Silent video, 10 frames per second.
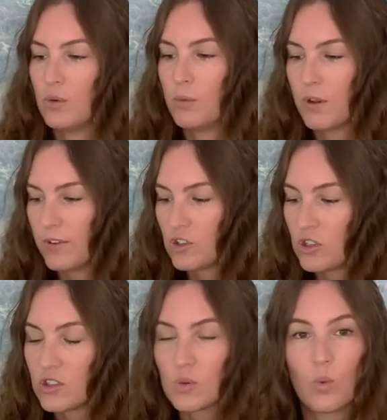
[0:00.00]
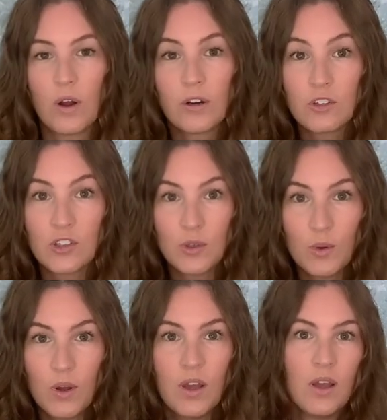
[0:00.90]
But if it's just one or two,
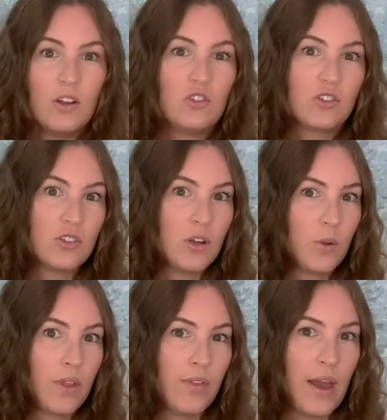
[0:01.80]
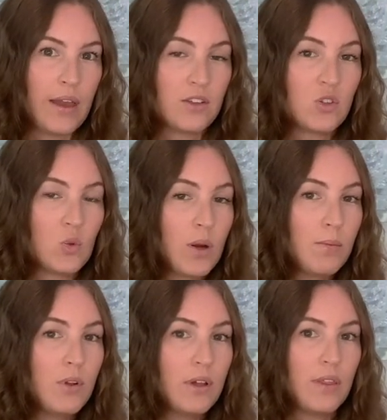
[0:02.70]
just know that that is
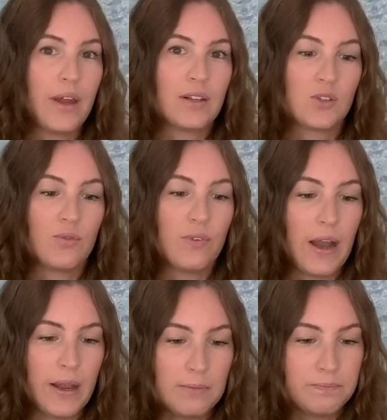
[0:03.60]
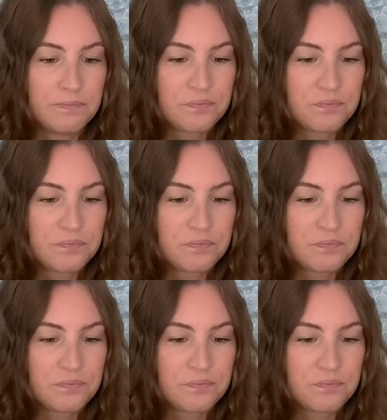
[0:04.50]
normal and that is fine.